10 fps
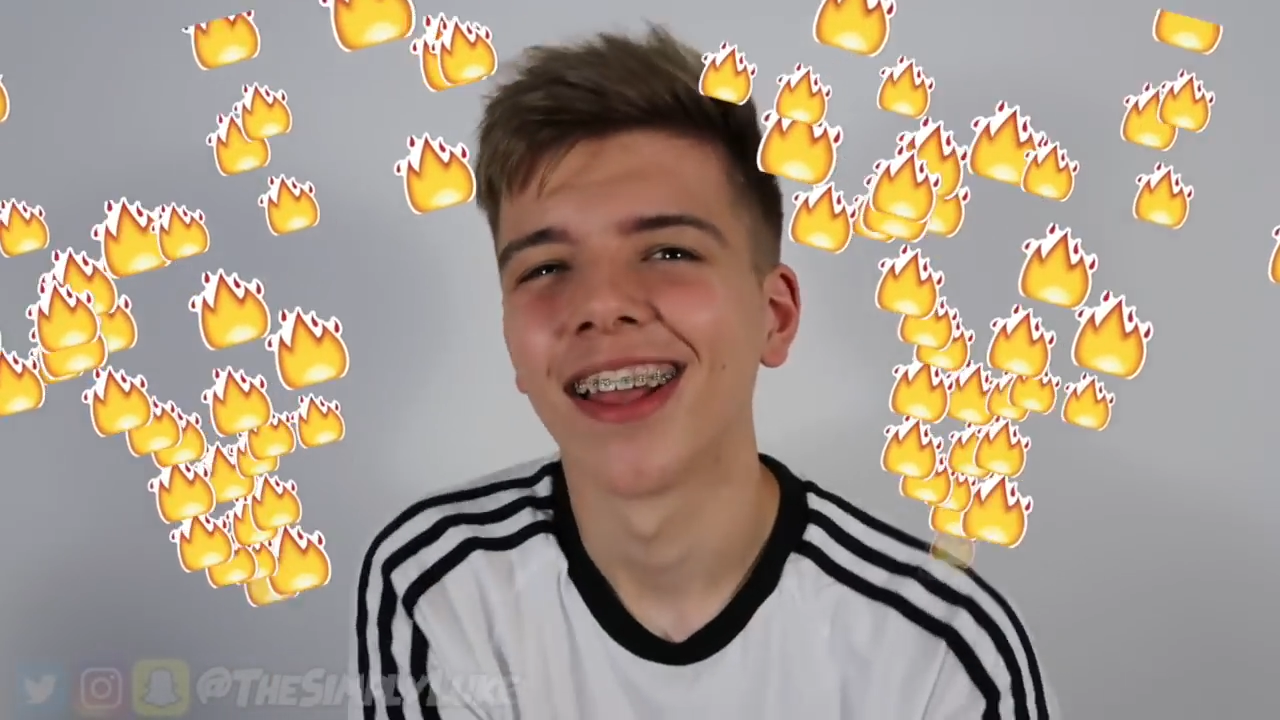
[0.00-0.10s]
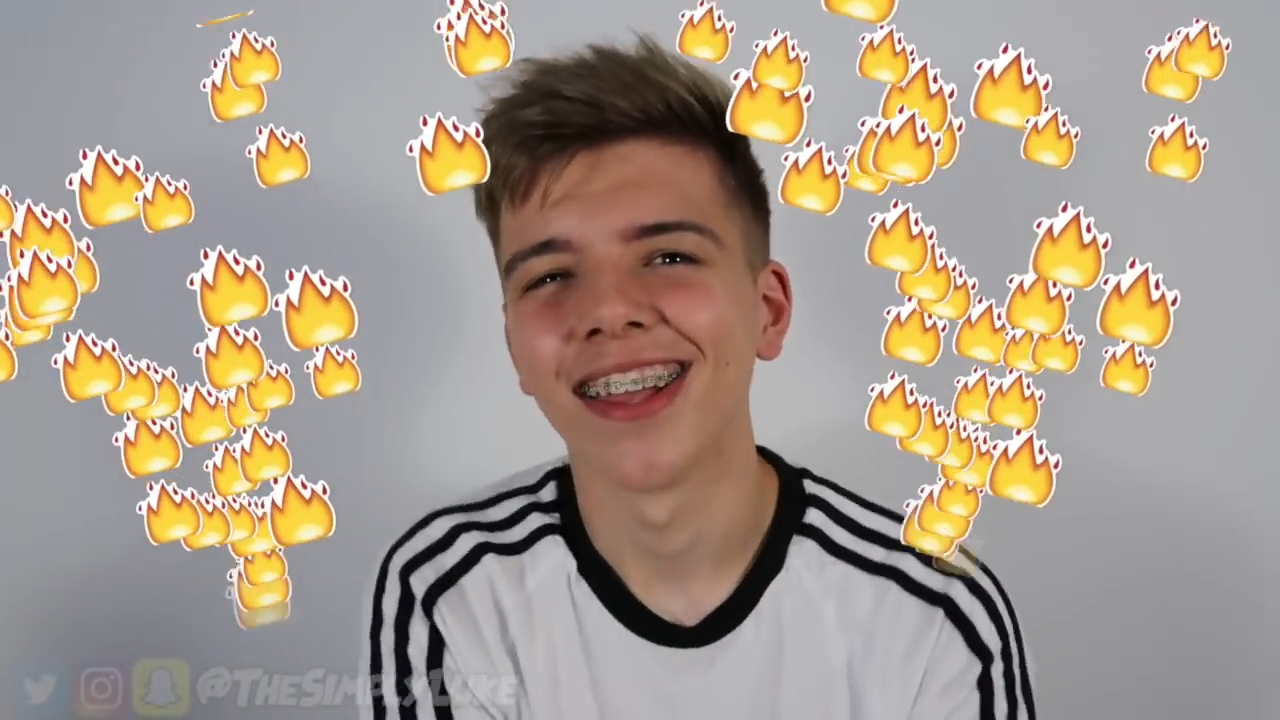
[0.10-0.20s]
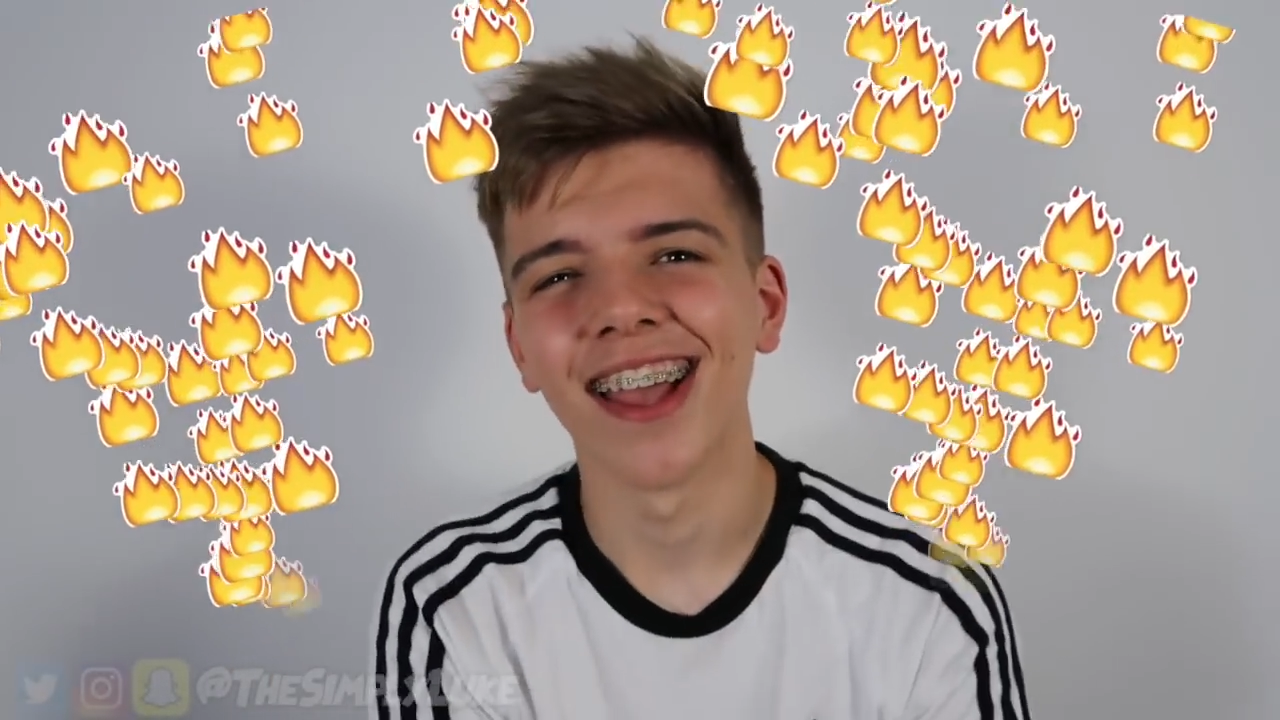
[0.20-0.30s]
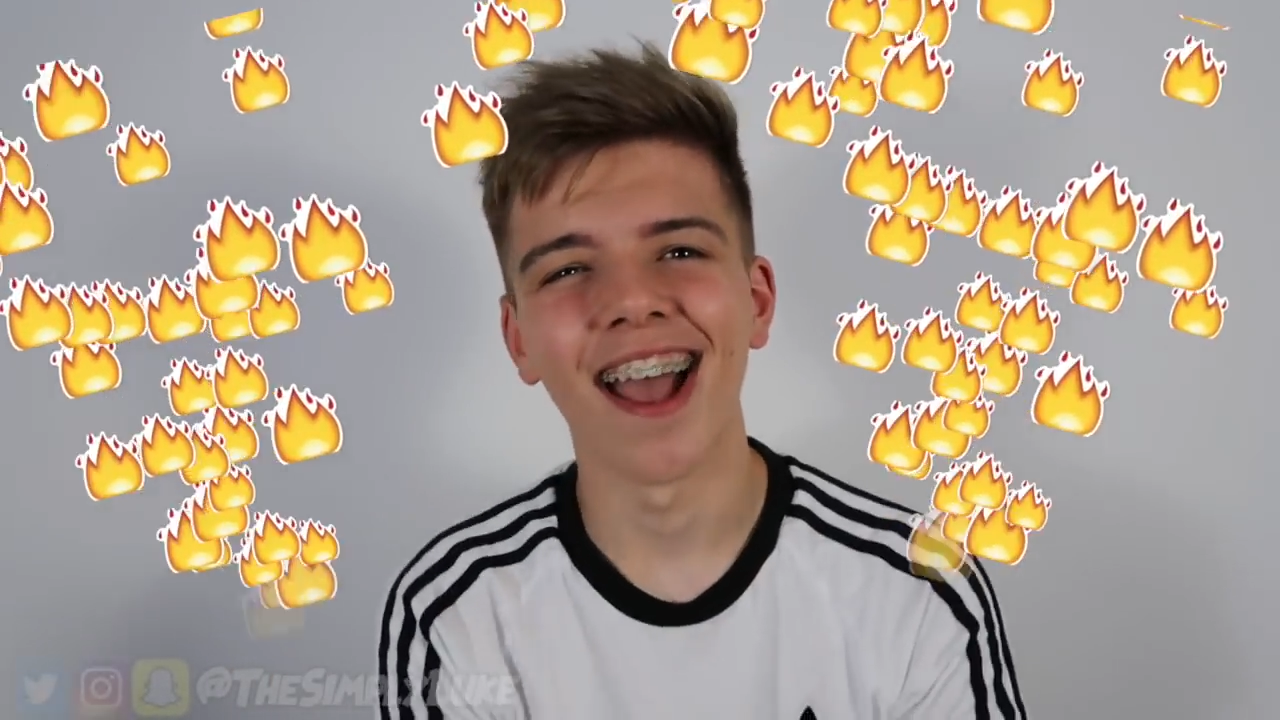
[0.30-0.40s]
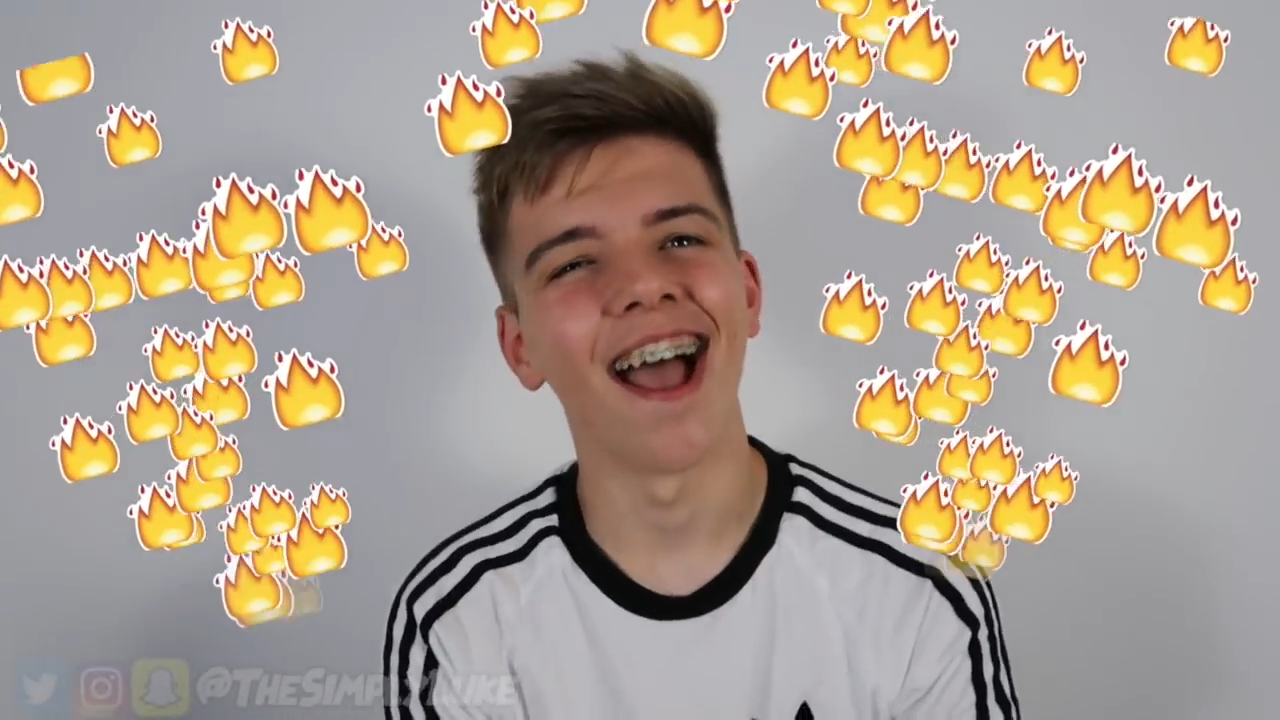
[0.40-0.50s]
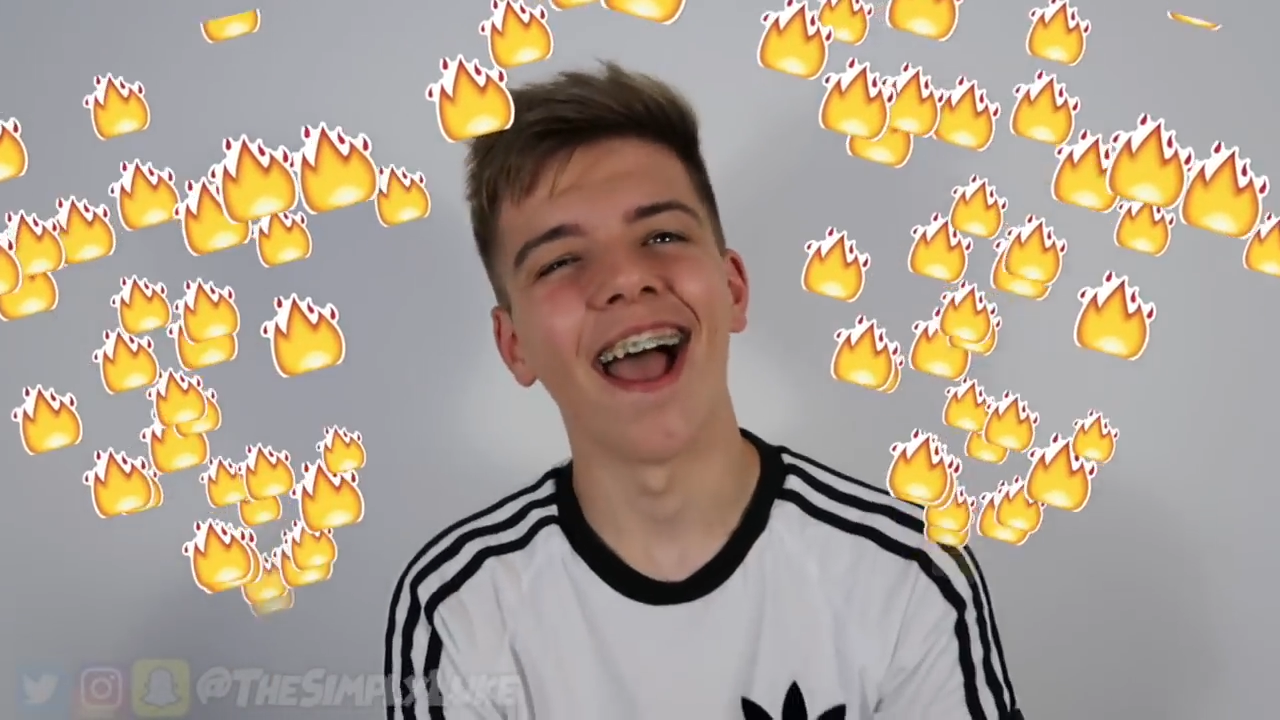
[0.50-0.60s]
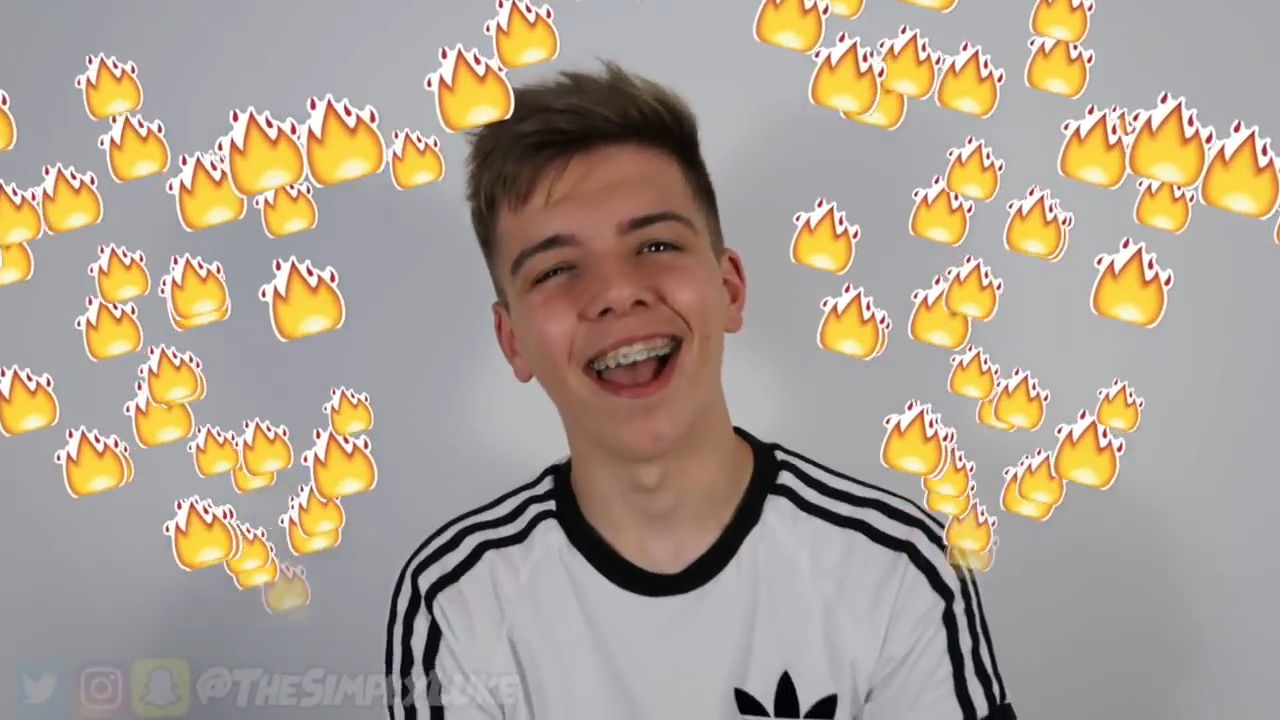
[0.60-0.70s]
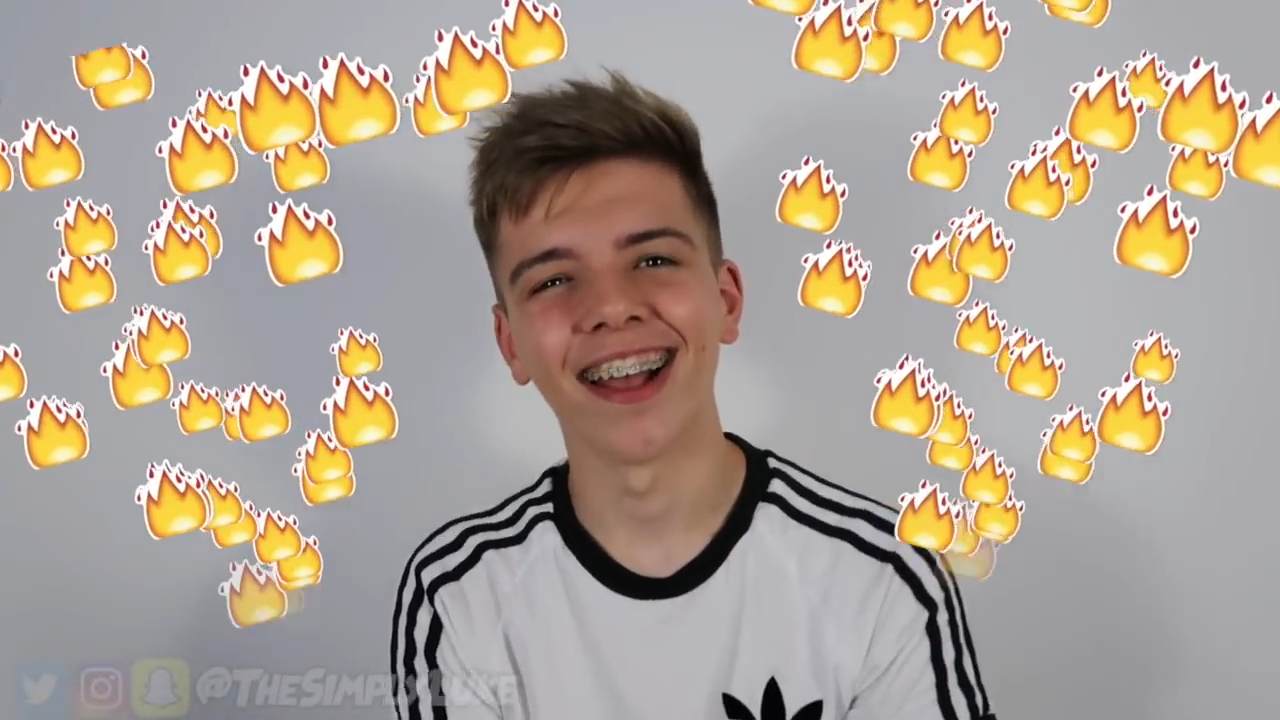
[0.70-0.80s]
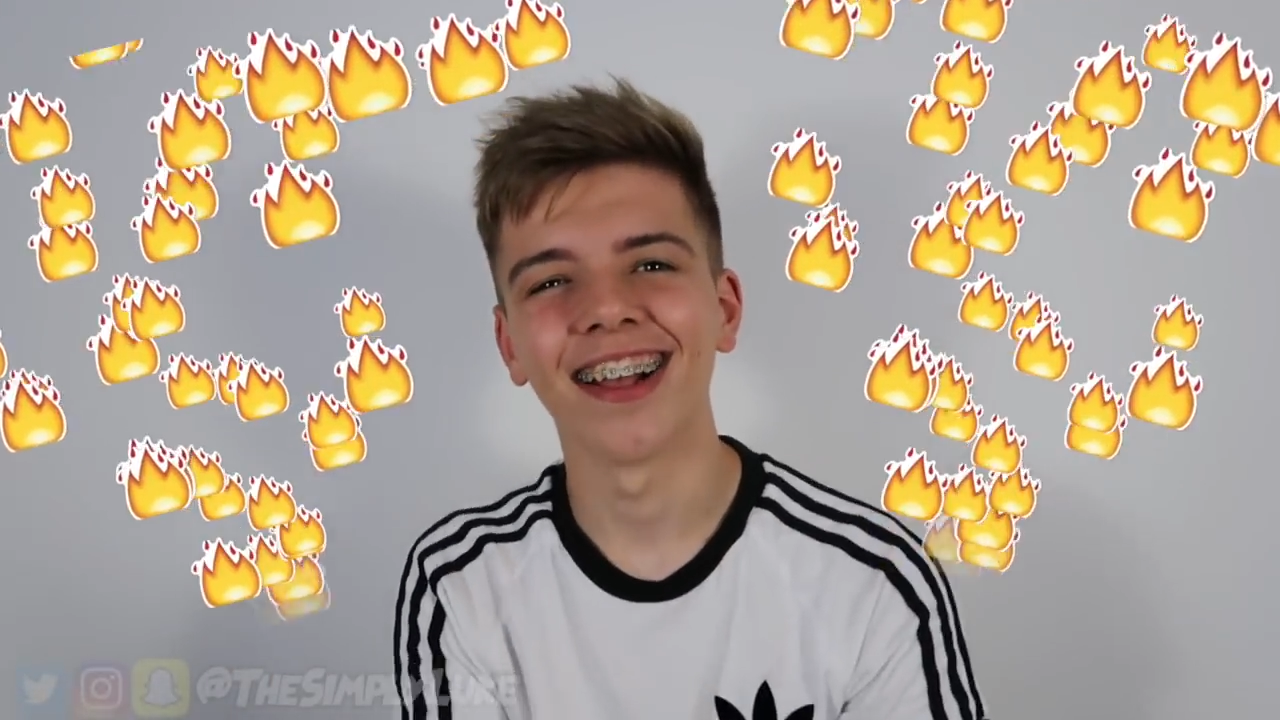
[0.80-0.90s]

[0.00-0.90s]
Yeah.